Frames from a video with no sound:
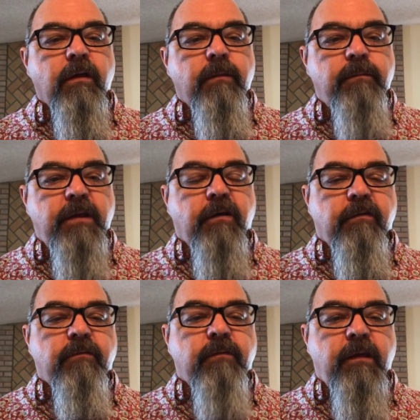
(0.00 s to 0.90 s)

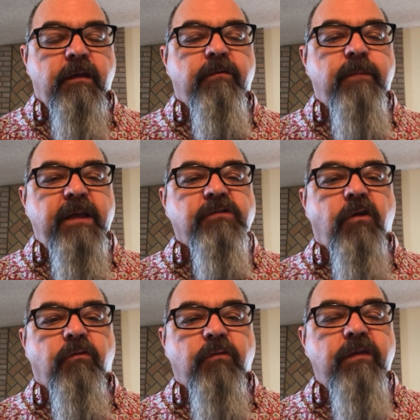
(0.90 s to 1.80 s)
because it is based
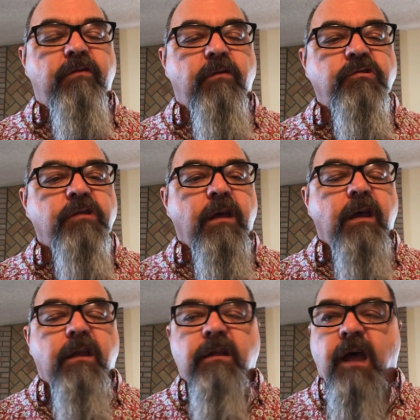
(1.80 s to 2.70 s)
on research,
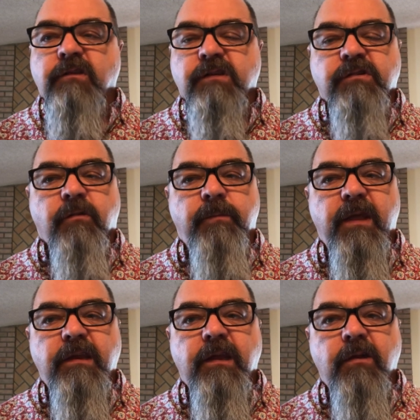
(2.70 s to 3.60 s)
not just
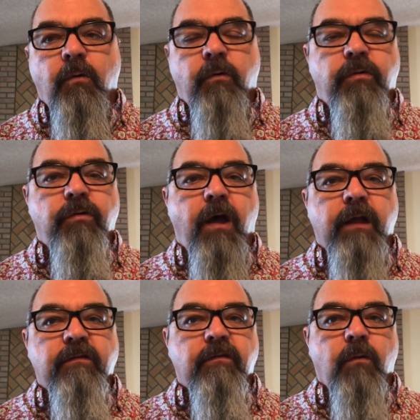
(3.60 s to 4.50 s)
opinion or
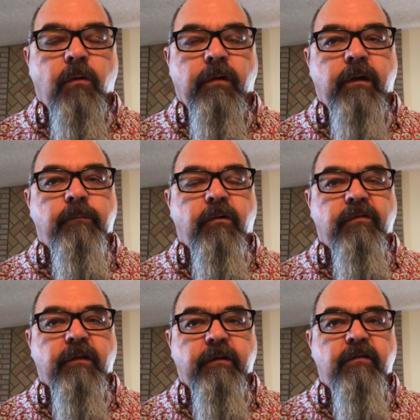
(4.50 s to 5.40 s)
thoughts or
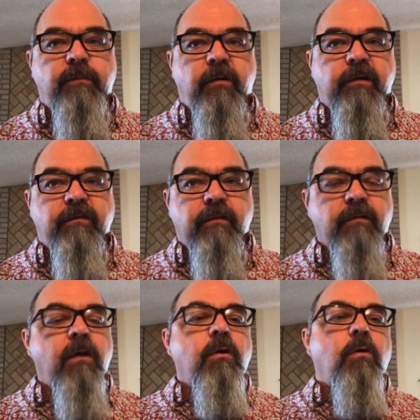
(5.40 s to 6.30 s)
personal experiences
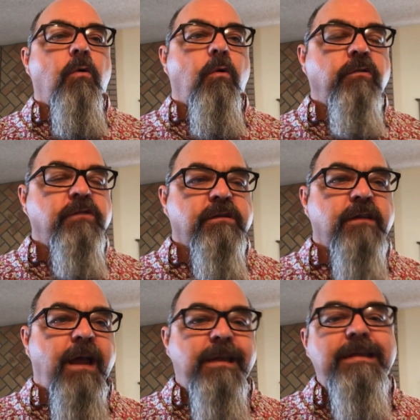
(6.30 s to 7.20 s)
or
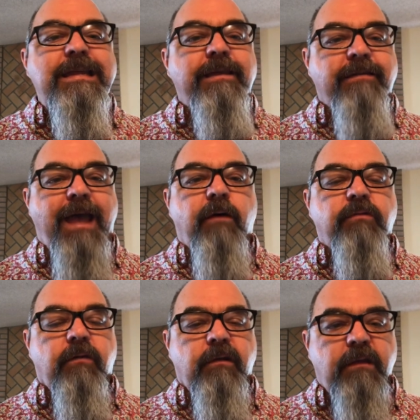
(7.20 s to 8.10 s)
just ideas out
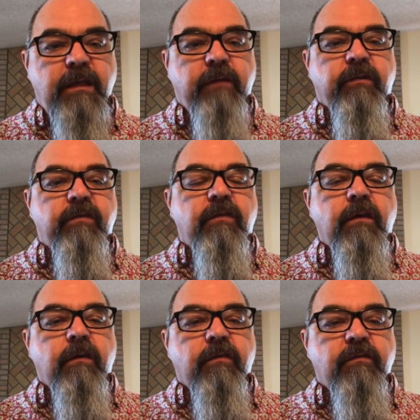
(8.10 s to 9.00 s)
there. Give us
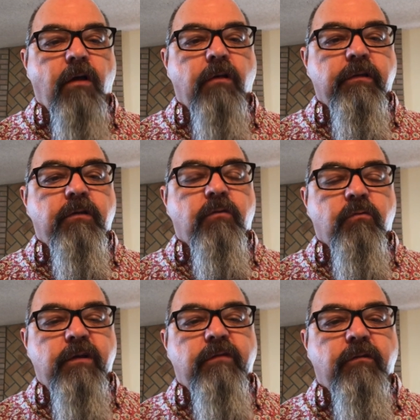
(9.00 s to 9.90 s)
solid
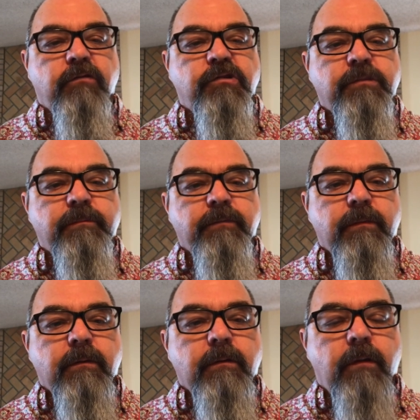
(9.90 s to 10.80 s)
research.
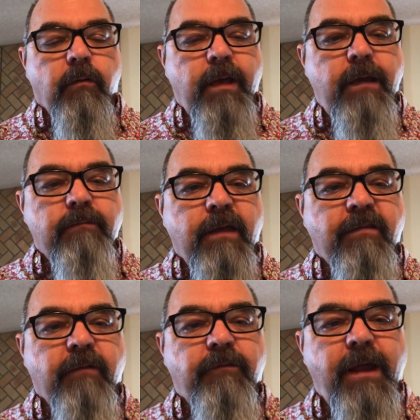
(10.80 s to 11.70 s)
Okay, that's
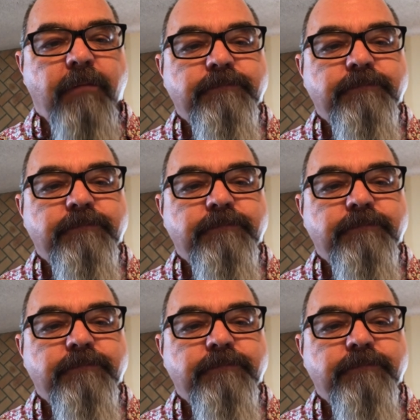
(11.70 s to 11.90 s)
it for now.